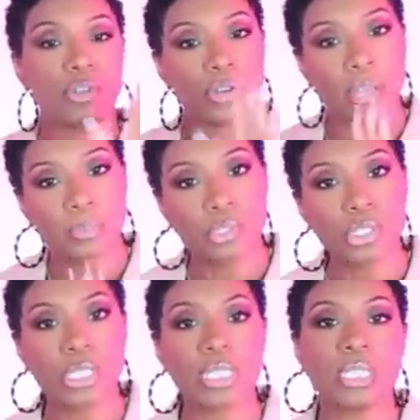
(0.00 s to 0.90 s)
and you're able
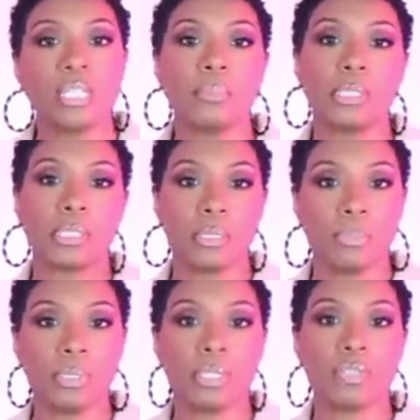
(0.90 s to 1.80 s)
to just seamlessly
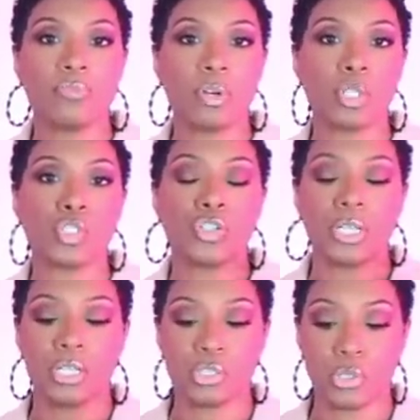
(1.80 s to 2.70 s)
put this fall
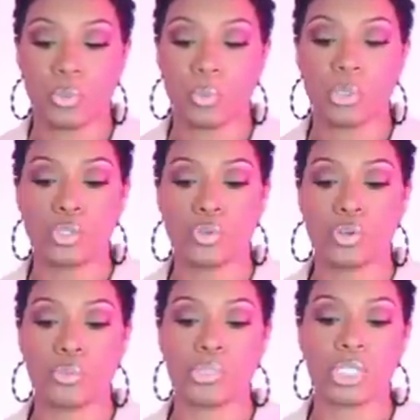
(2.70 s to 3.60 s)
trend into your wardrobe.